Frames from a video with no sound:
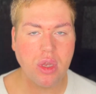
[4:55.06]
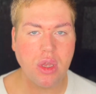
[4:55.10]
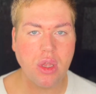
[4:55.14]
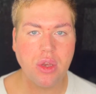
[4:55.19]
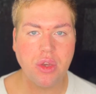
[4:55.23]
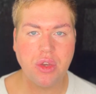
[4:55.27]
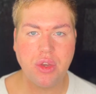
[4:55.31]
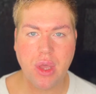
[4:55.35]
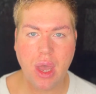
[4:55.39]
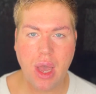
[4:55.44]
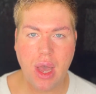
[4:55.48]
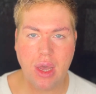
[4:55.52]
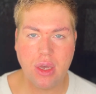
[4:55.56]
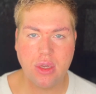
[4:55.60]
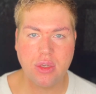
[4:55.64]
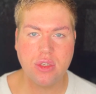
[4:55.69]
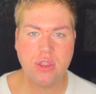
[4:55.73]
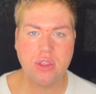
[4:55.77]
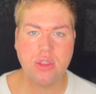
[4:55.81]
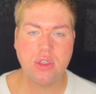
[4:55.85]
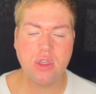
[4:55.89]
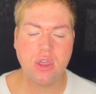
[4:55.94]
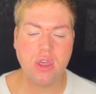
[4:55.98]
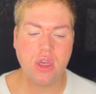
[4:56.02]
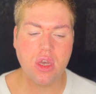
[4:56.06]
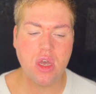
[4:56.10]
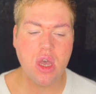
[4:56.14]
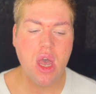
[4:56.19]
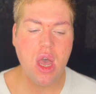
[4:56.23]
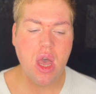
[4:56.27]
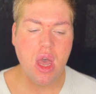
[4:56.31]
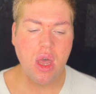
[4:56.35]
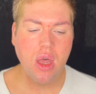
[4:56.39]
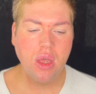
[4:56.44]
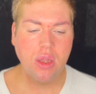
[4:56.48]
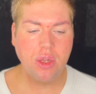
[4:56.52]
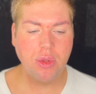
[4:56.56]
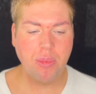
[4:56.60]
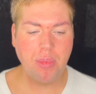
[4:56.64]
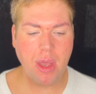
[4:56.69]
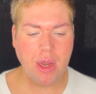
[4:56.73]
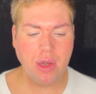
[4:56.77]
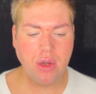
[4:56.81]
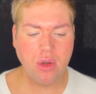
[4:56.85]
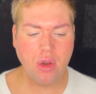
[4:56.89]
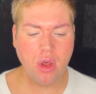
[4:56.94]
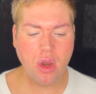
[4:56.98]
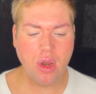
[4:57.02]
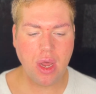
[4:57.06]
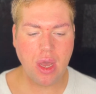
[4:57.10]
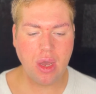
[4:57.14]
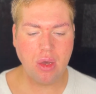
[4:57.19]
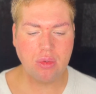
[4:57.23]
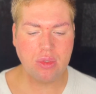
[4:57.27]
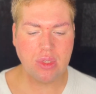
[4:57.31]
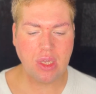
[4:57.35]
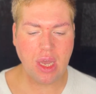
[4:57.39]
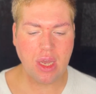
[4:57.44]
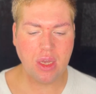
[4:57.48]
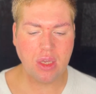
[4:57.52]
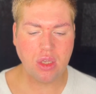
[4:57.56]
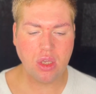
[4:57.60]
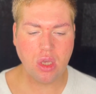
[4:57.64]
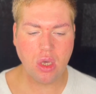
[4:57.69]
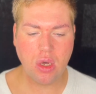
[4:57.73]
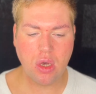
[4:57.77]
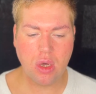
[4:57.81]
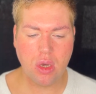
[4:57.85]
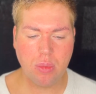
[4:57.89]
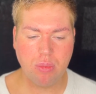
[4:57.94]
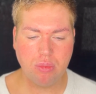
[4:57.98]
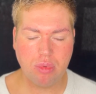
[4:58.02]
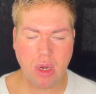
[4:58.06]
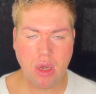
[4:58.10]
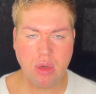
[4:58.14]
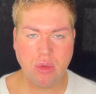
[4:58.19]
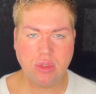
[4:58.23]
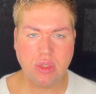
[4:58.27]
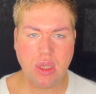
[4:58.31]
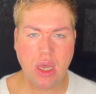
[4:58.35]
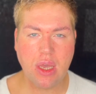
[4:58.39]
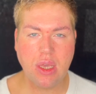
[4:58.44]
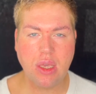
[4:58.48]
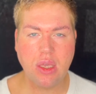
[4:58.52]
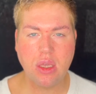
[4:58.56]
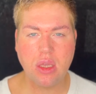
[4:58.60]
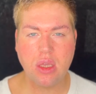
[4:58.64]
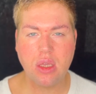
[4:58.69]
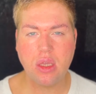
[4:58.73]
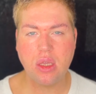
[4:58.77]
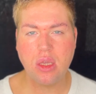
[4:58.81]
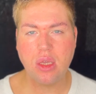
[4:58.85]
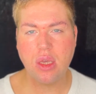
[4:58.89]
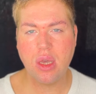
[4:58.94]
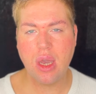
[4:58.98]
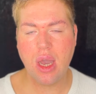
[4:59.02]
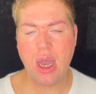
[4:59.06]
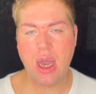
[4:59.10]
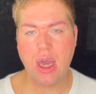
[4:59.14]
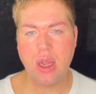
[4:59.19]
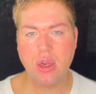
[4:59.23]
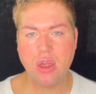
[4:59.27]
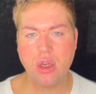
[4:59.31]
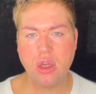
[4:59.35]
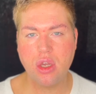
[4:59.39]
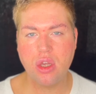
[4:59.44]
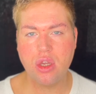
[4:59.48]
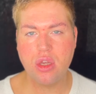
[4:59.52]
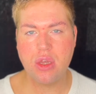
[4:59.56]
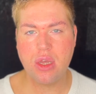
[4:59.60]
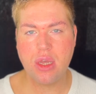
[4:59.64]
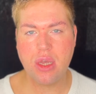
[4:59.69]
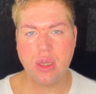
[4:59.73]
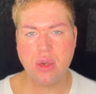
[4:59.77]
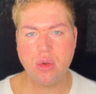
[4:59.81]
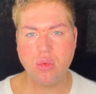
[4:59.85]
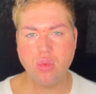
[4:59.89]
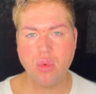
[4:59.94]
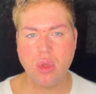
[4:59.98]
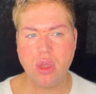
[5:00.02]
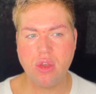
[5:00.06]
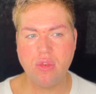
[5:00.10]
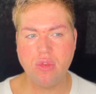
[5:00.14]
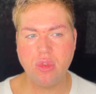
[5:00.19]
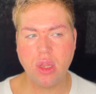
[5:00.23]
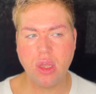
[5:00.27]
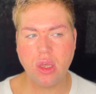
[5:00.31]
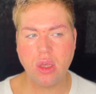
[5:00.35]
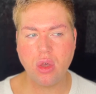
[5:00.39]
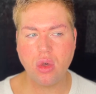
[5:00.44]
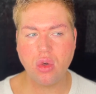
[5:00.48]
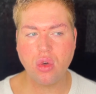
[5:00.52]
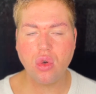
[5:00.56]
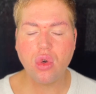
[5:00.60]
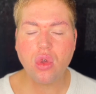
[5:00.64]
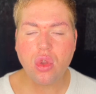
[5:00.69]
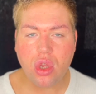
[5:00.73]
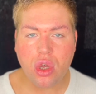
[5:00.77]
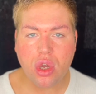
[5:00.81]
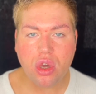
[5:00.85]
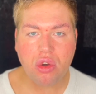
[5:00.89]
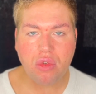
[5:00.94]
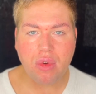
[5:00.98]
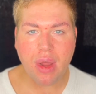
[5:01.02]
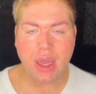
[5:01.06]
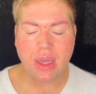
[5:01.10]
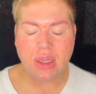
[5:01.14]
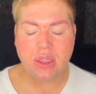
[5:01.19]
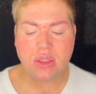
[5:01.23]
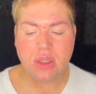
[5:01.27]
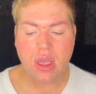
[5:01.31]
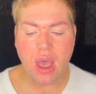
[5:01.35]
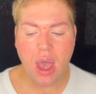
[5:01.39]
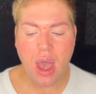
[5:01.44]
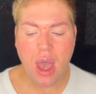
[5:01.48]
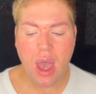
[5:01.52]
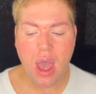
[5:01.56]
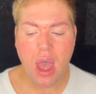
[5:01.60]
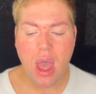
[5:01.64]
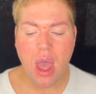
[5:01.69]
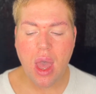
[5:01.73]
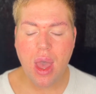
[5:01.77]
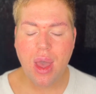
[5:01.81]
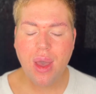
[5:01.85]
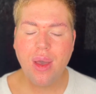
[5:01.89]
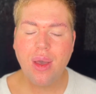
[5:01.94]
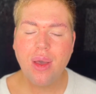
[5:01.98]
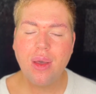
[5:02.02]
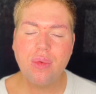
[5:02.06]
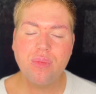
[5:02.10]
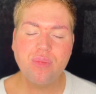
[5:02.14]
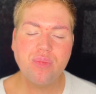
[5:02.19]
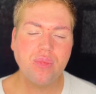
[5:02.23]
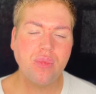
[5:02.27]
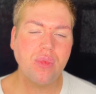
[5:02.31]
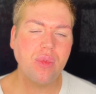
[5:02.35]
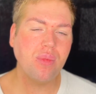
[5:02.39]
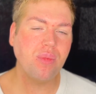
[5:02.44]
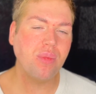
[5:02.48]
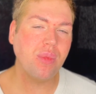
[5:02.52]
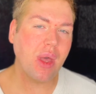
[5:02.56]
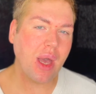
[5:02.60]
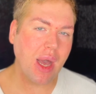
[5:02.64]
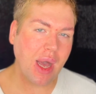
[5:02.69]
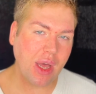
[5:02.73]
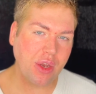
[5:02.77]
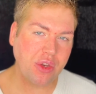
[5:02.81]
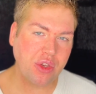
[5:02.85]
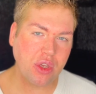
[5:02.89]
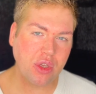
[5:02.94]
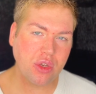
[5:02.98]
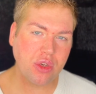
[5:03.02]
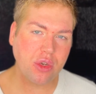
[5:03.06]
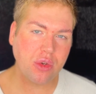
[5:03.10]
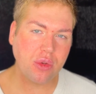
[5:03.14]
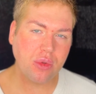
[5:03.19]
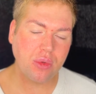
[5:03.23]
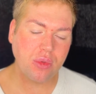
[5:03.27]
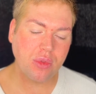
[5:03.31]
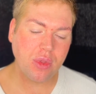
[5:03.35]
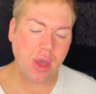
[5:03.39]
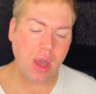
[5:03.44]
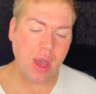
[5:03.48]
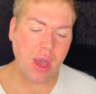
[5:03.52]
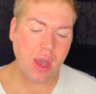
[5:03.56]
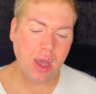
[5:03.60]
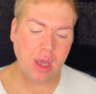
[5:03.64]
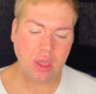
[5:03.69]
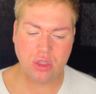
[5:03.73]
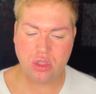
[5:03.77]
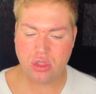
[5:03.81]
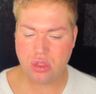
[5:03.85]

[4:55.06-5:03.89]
and dark, so depending on how dark your brows are, you can kind of go in with like a color corrector. I don't do that.